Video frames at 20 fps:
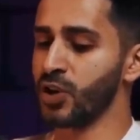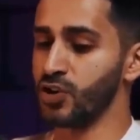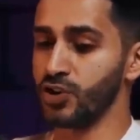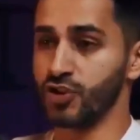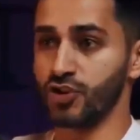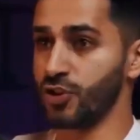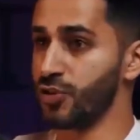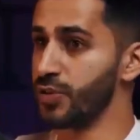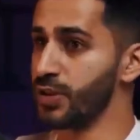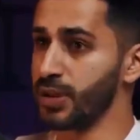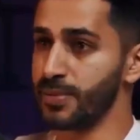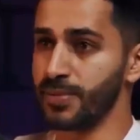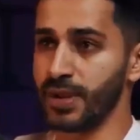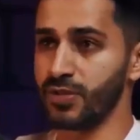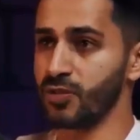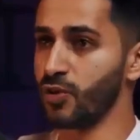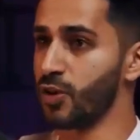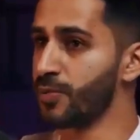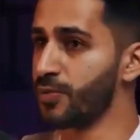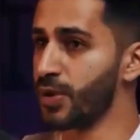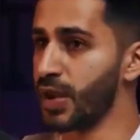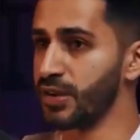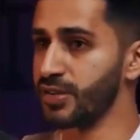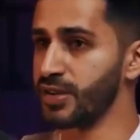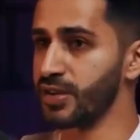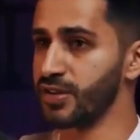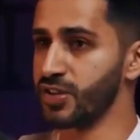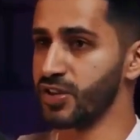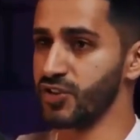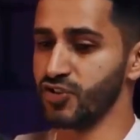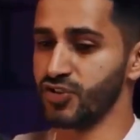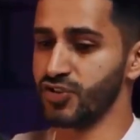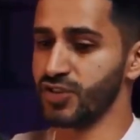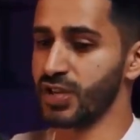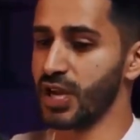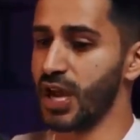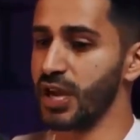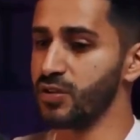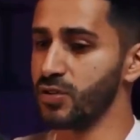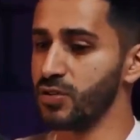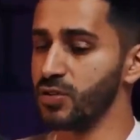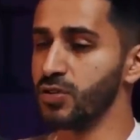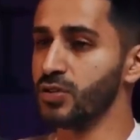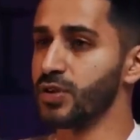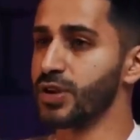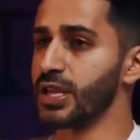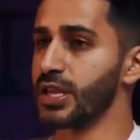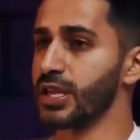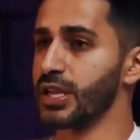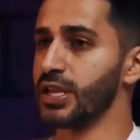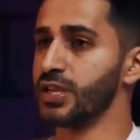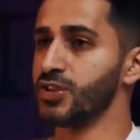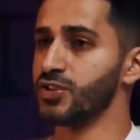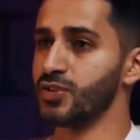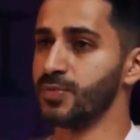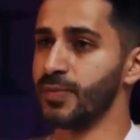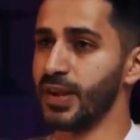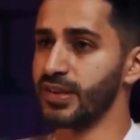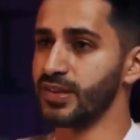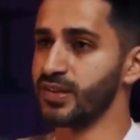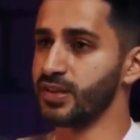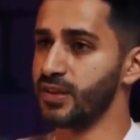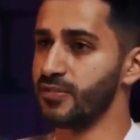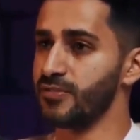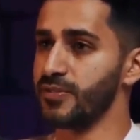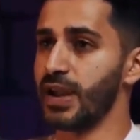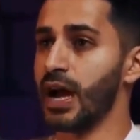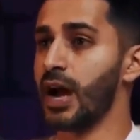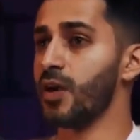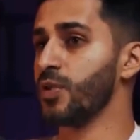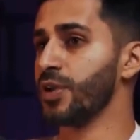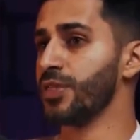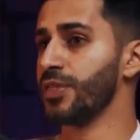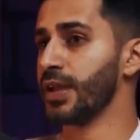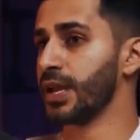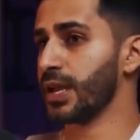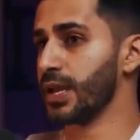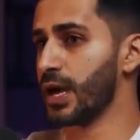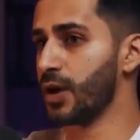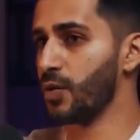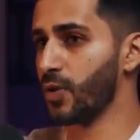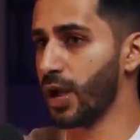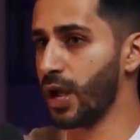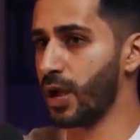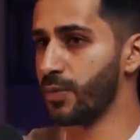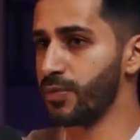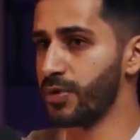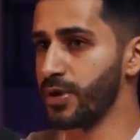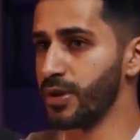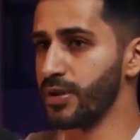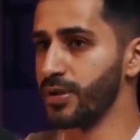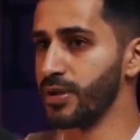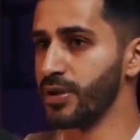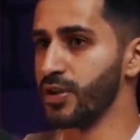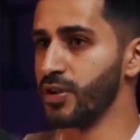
journaling my thought process, and just kind of looking into myself and how I think and how I operate.